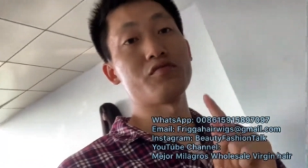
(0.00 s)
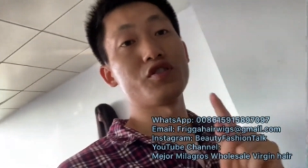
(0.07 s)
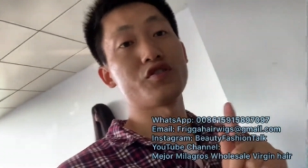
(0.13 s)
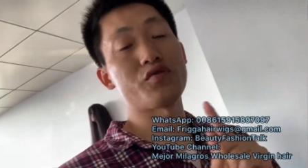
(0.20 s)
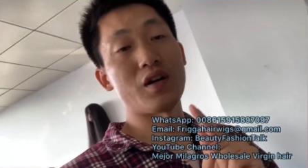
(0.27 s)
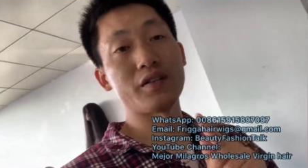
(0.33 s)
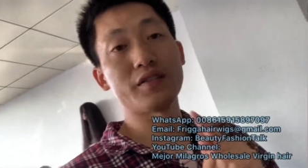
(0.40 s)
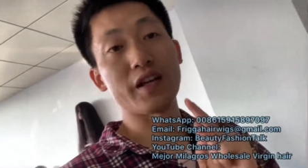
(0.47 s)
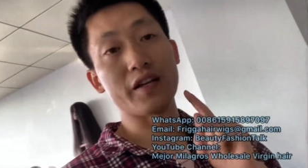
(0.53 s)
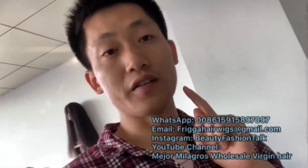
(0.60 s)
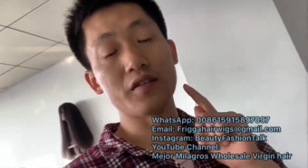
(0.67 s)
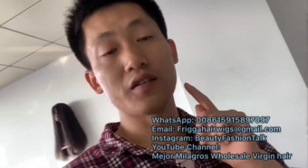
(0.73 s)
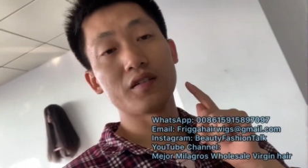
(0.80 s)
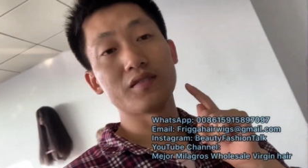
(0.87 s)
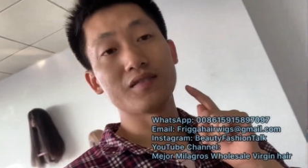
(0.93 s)
which one they
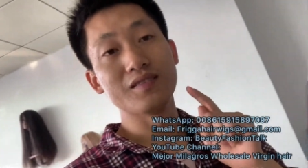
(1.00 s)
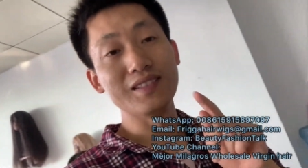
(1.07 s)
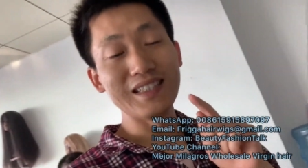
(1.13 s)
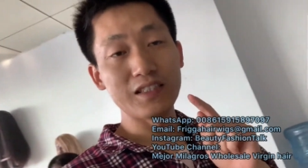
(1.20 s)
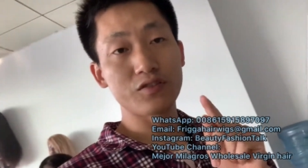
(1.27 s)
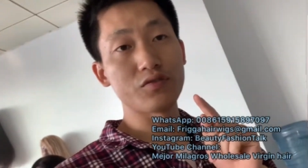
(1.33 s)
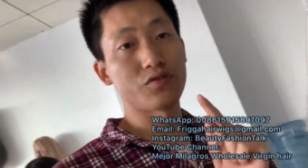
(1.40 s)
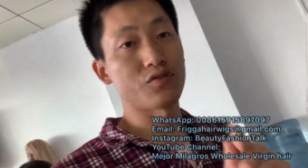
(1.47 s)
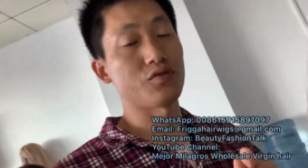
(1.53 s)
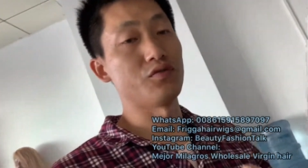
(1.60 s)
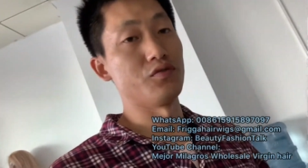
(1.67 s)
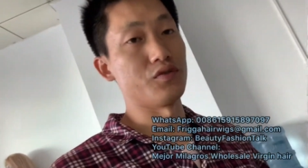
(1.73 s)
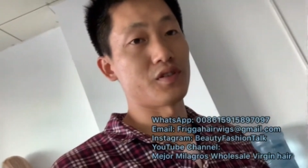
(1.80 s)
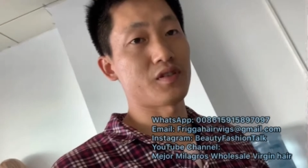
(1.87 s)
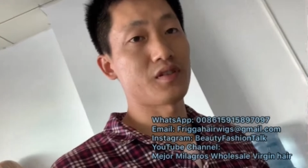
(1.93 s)
need to
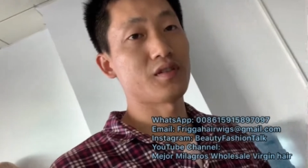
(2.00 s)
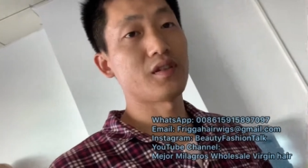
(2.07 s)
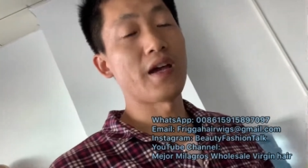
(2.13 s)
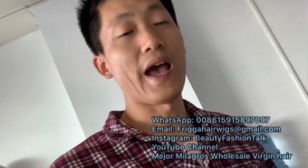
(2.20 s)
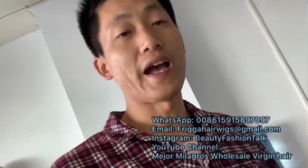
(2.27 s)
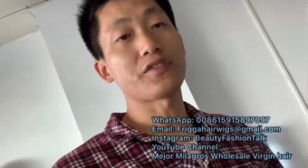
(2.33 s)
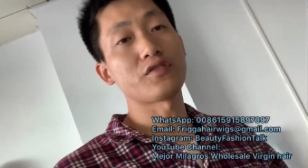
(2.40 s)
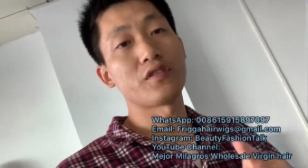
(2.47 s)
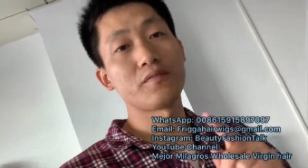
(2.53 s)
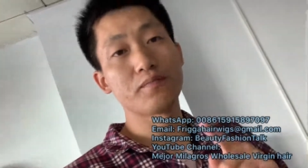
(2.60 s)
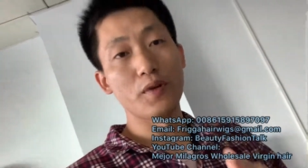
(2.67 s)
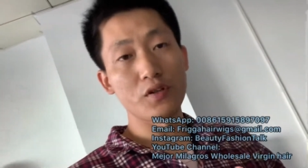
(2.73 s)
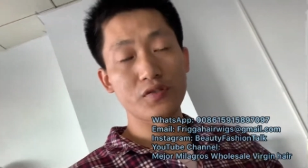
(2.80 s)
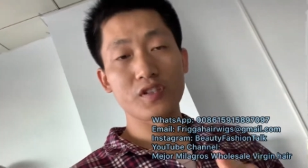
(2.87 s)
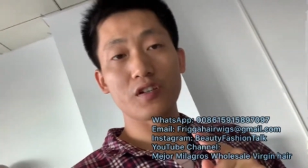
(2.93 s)
choose. Actually
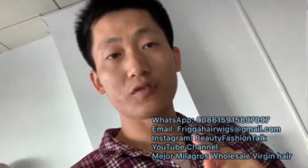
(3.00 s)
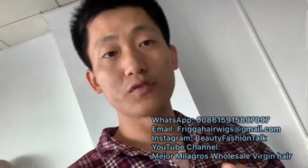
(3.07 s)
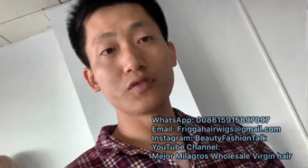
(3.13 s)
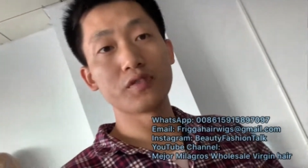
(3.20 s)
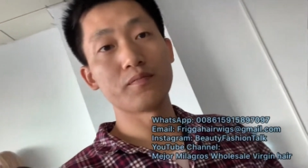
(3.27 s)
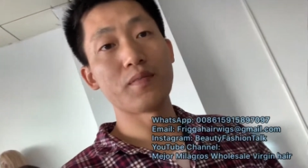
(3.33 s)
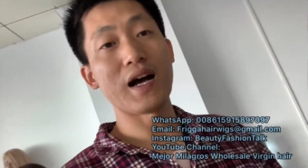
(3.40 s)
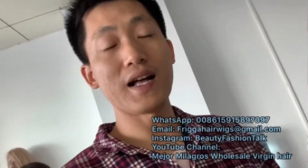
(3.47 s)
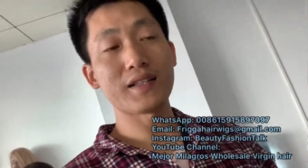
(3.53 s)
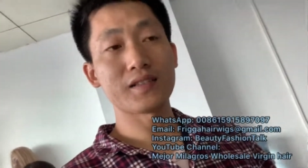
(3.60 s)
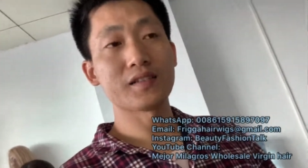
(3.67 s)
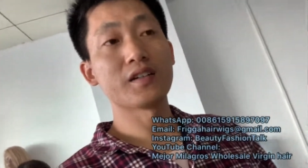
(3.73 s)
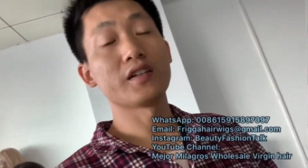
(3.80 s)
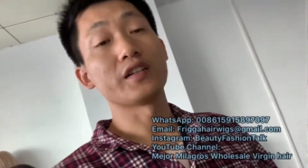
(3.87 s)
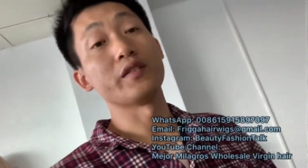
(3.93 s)
both are good, but
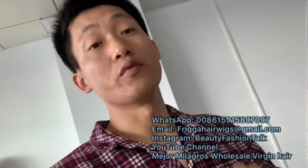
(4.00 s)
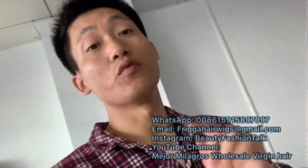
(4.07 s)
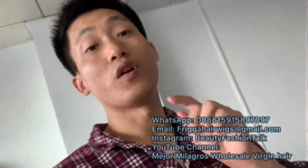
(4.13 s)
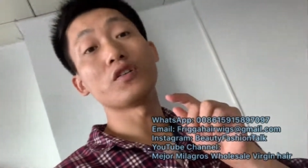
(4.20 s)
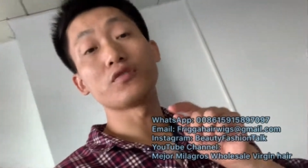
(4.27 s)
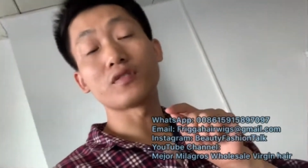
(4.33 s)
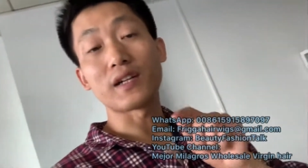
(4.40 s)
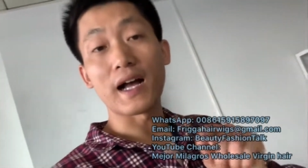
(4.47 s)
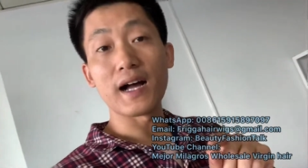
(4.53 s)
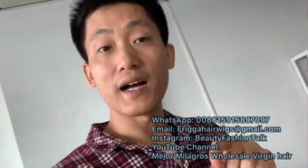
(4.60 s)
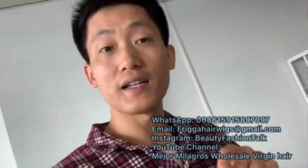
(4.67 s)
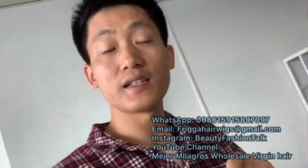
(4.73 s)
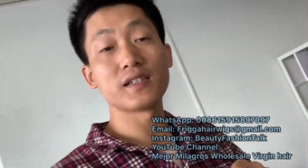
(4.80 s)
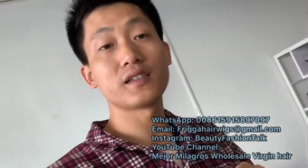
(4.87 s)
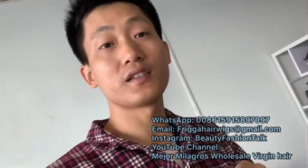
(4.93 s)
if you want to
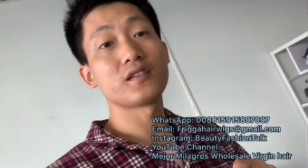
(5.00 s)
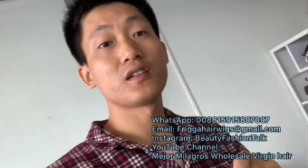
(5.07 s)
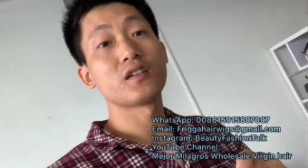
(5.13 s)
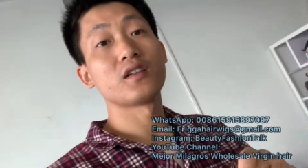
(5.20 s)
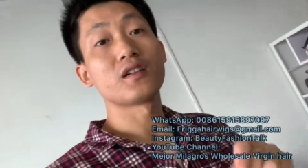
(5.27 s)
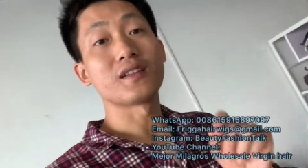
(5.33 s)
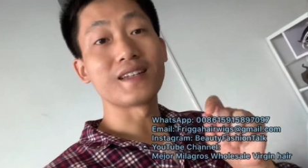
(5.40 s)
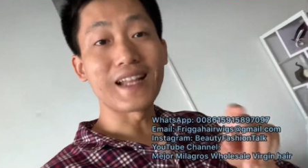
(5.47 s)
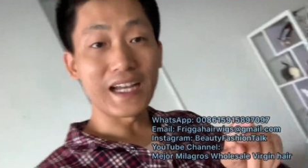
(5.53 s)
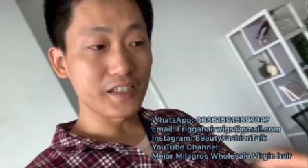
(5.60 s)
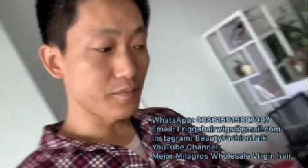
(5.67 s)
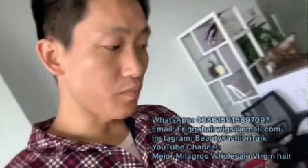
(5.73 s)
color light